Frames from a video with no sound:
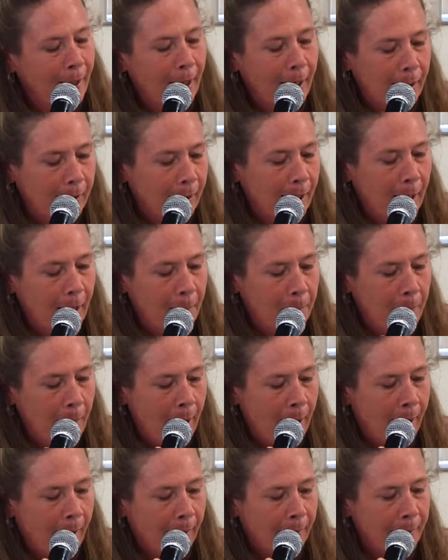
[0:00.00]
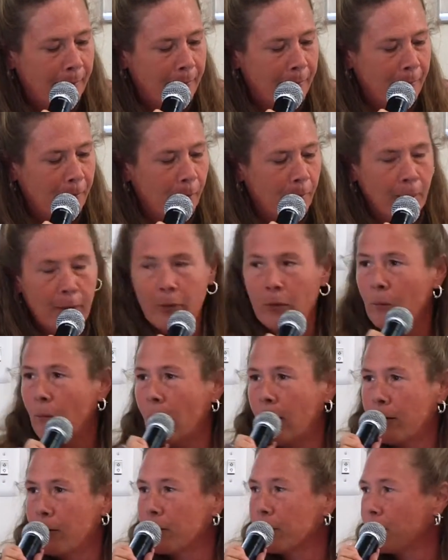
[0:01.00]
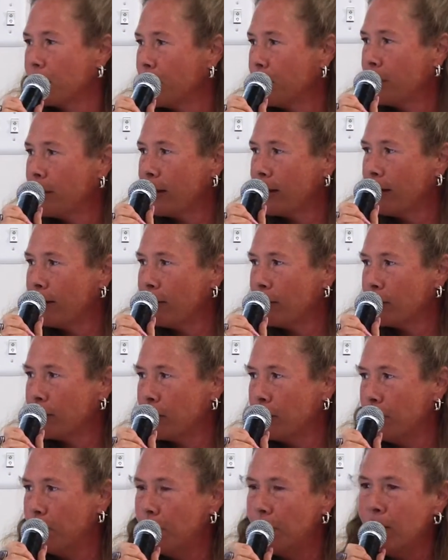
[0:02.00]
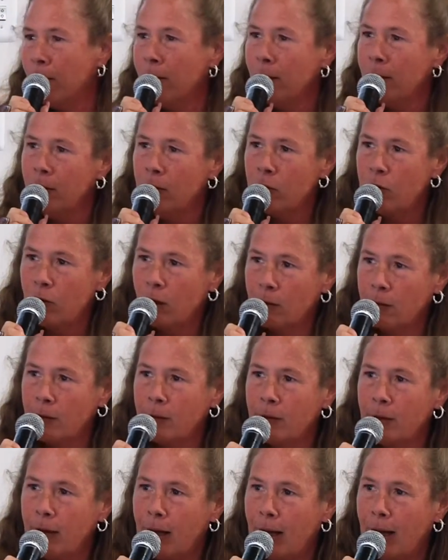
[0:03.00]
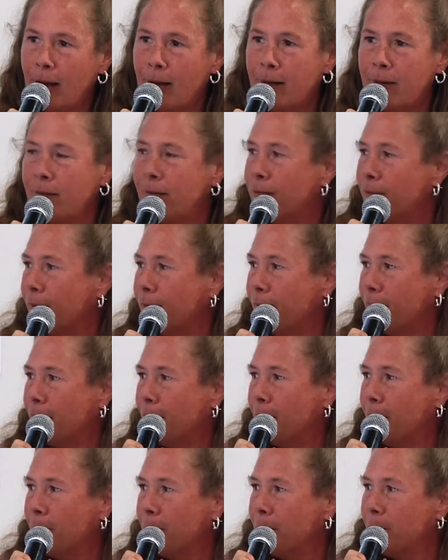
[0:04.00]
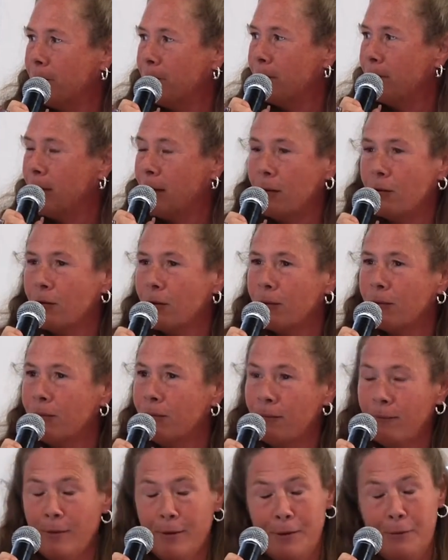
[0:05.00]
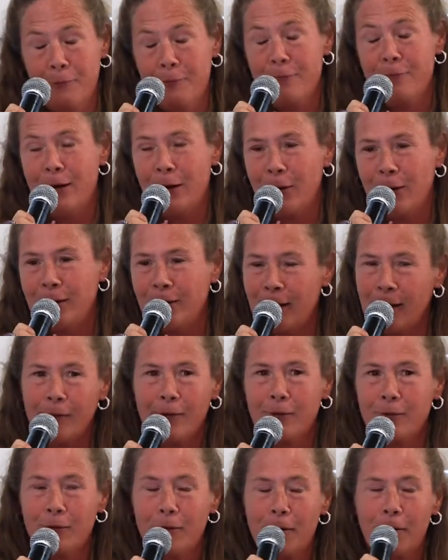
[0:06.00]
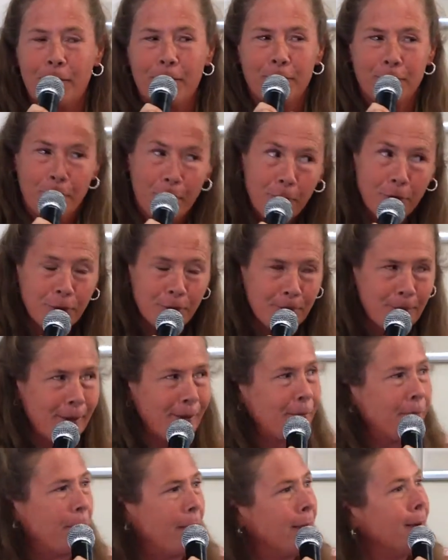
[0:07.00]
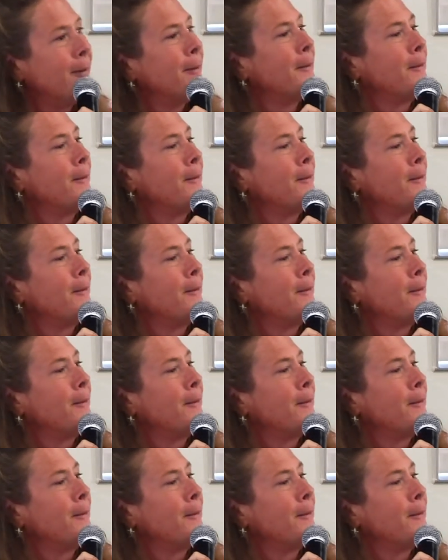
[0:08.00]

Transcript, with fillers: and came back um, in the writers group at level two. Sheldon had, um, he's a very talented artist also, by the way,